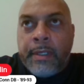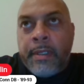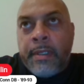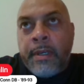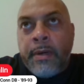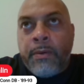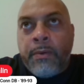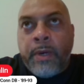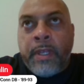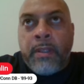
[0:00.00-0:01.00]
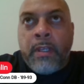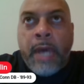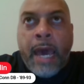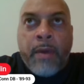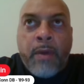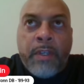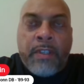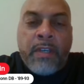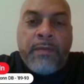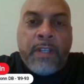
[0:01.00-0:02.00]
you know, what you know, how he reads
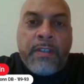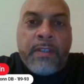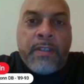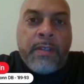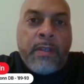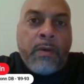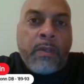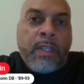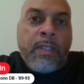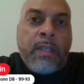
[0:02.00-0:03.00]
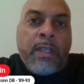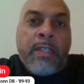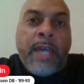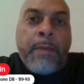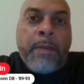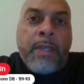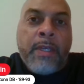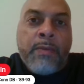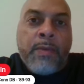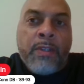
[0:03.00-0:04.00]
defenses, you know, the timing
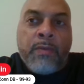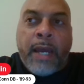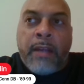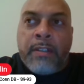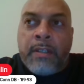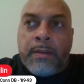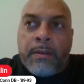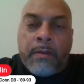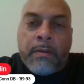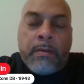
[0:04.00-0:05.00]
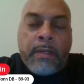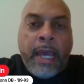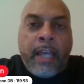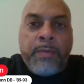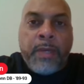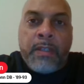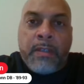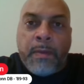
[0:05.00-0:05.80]
is with his routes and other aspects of the